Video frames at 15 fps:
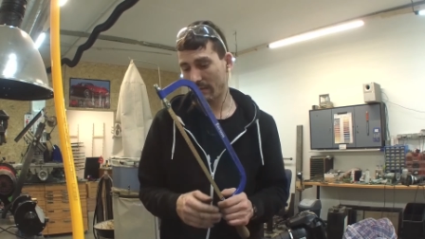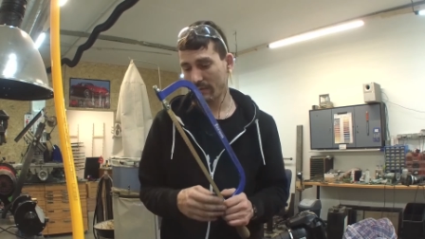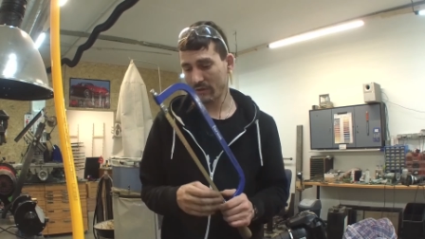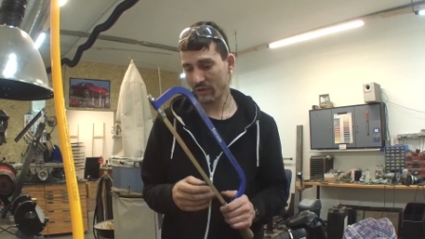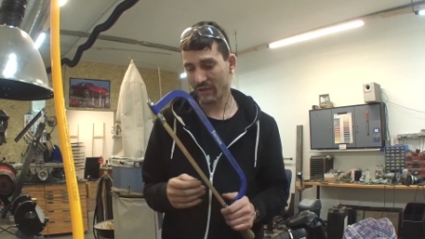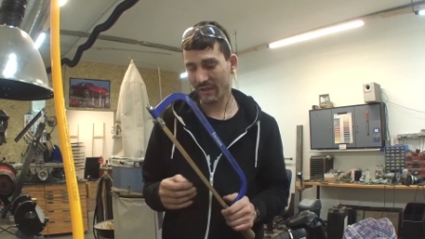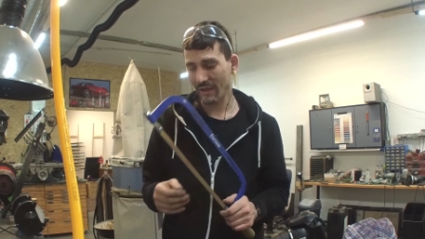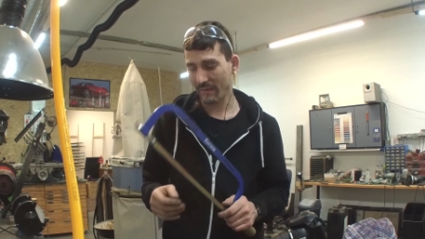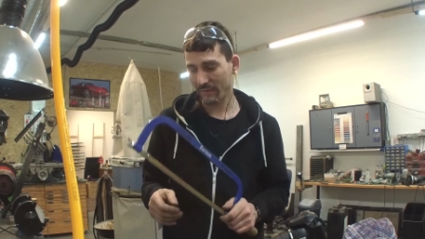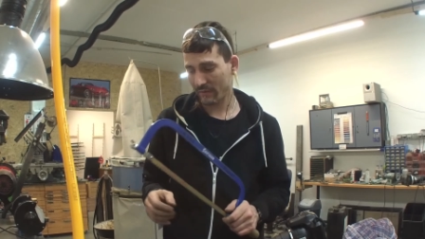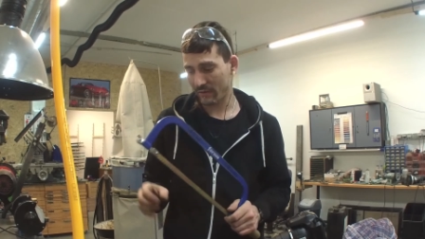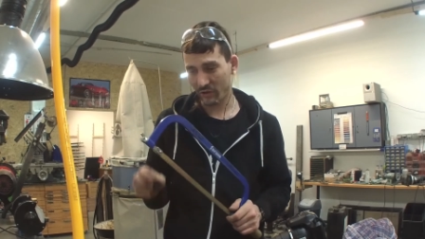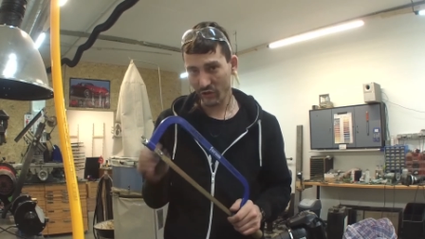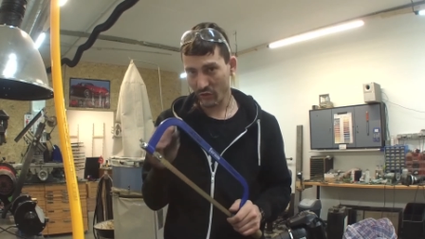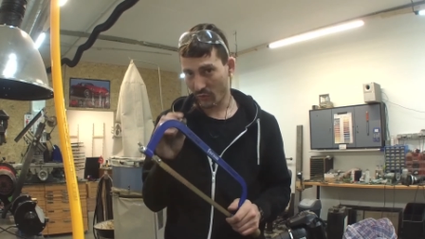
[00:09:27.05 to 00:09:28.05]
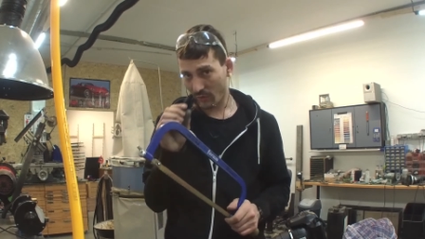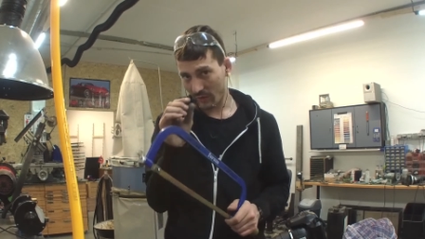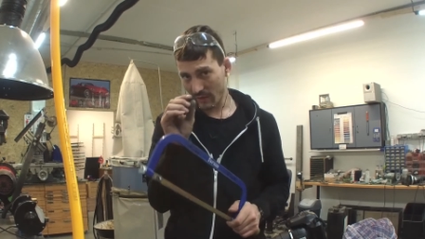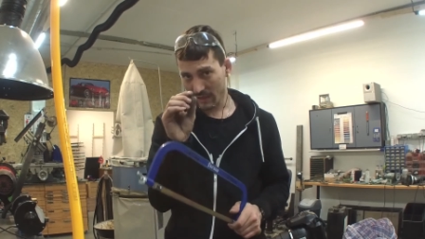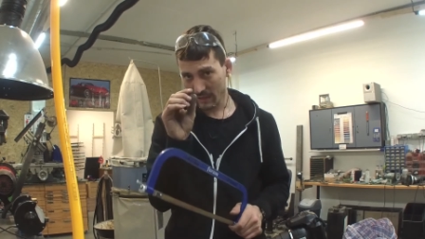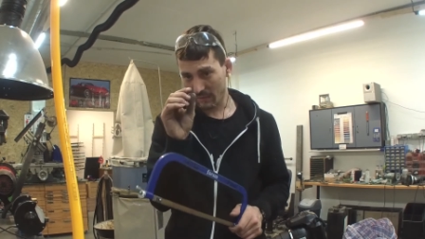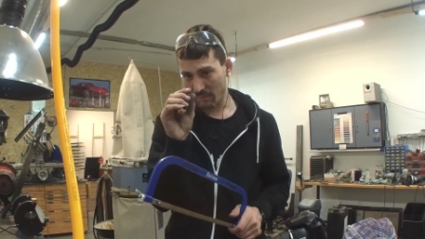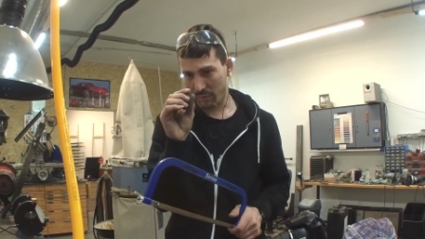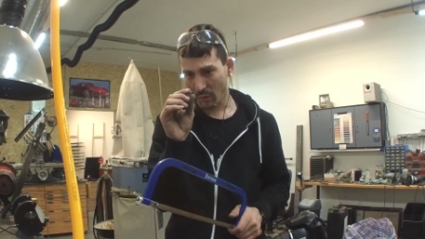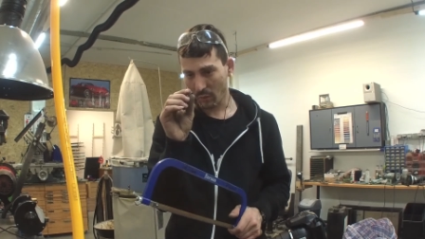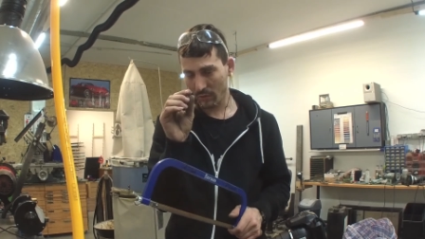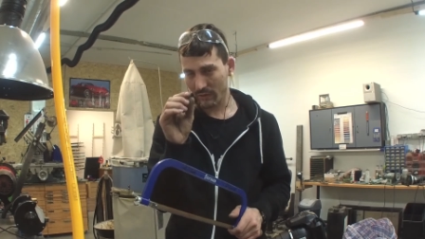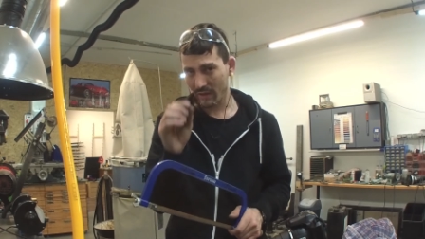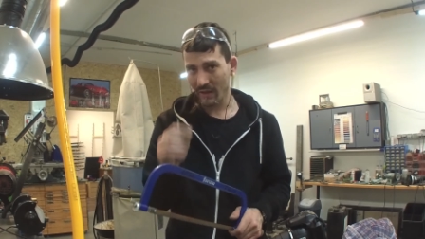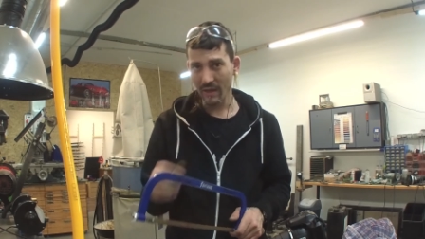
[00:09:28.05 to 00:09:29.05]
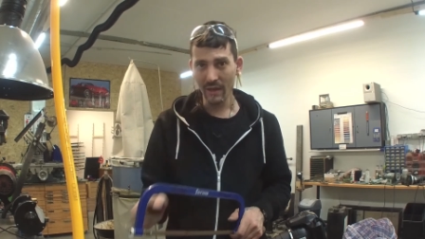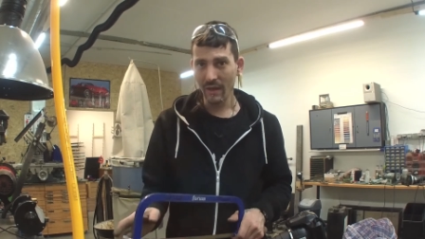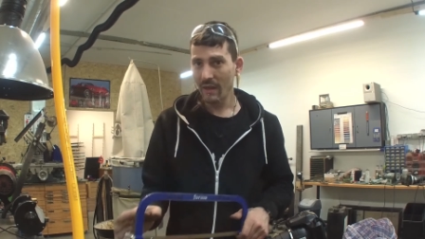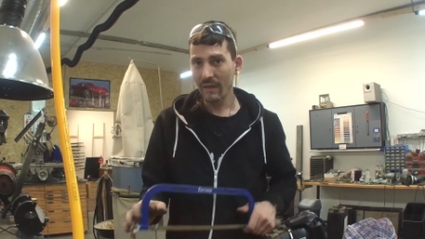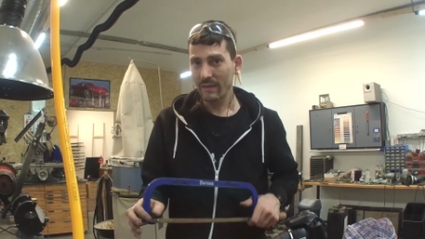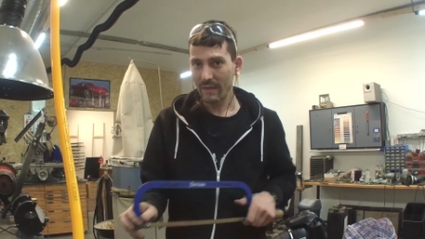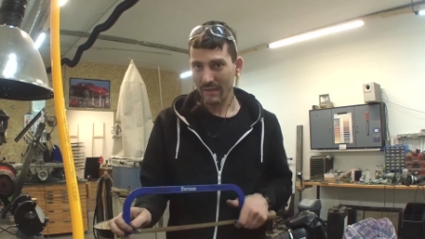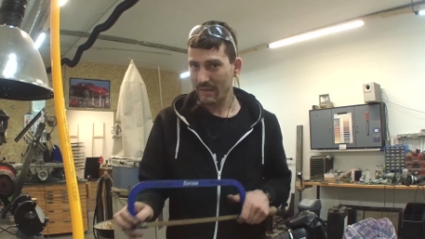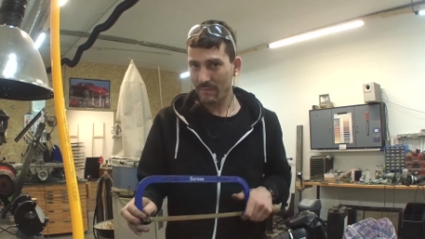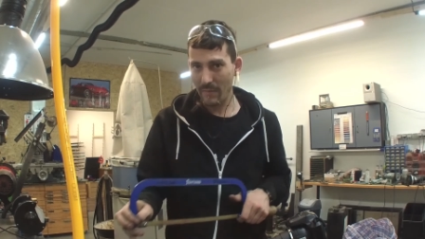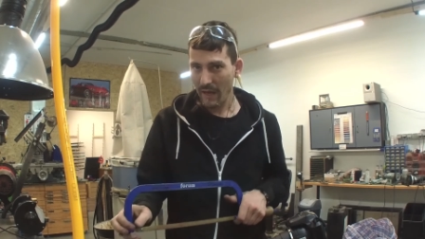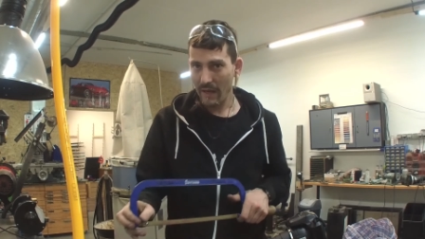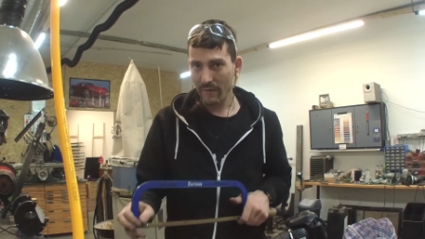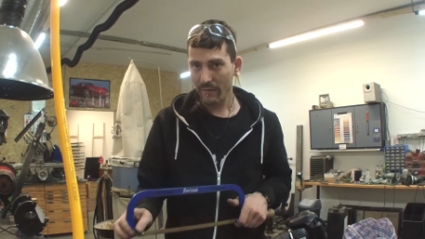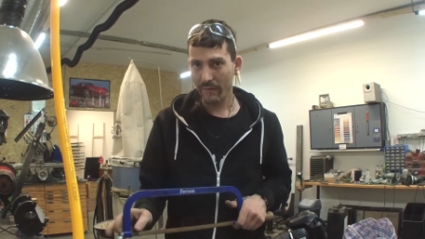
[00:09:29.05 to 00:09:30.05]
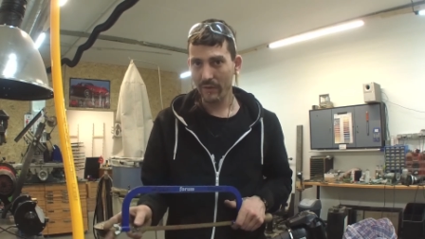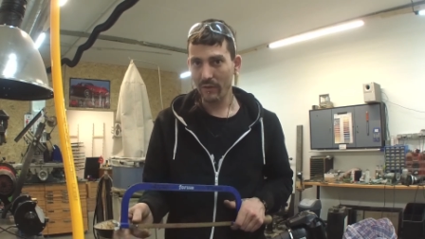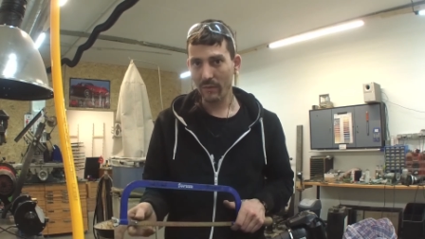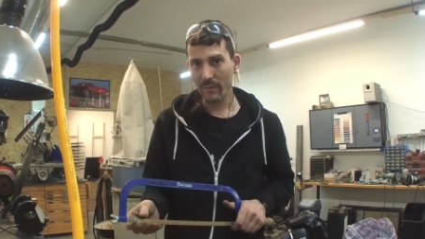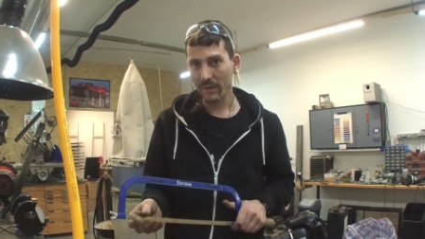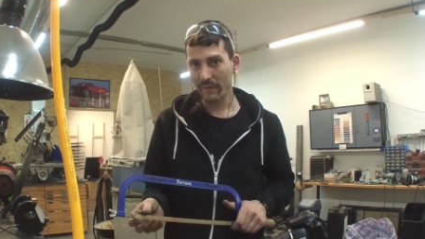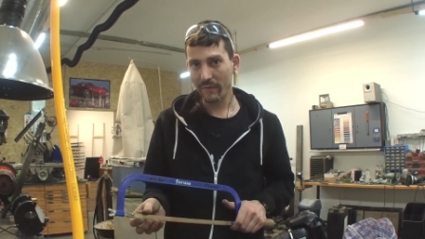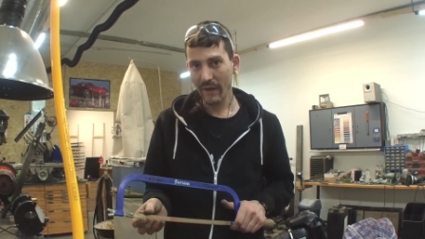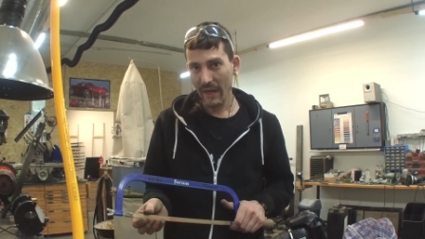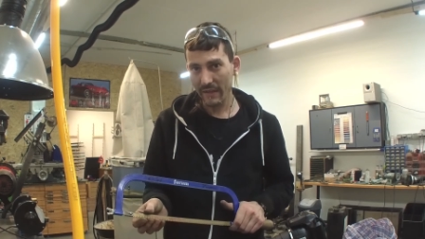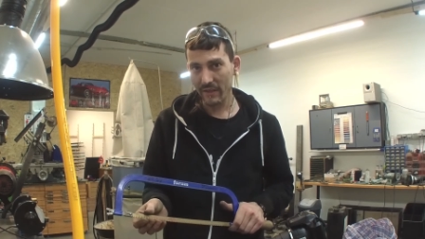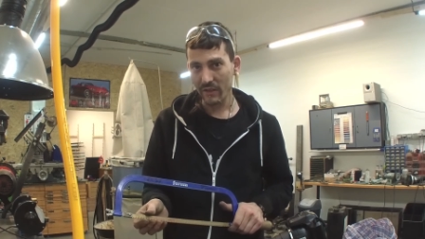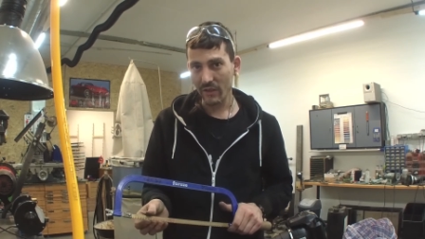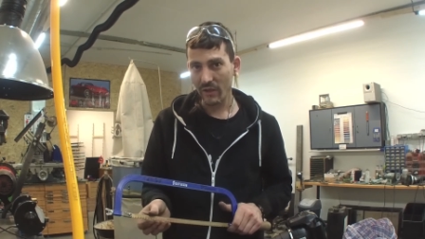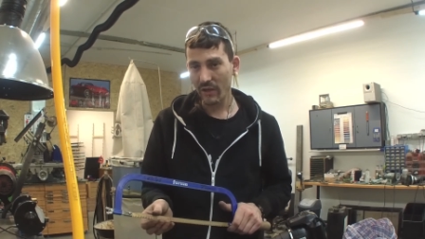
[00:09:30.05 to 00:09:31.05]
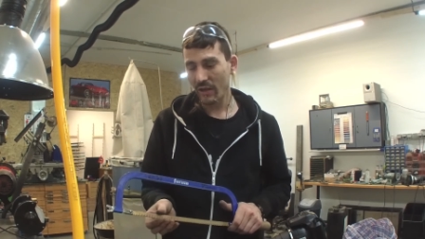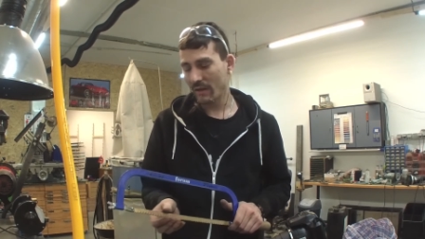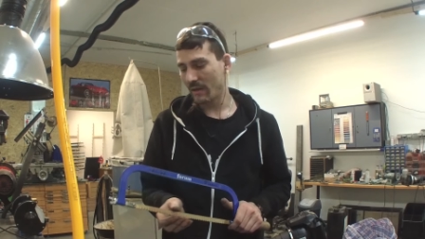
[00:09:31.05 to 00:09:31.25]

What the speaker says: If you just have a short little bolt, doesn't matter if you go a bit faster,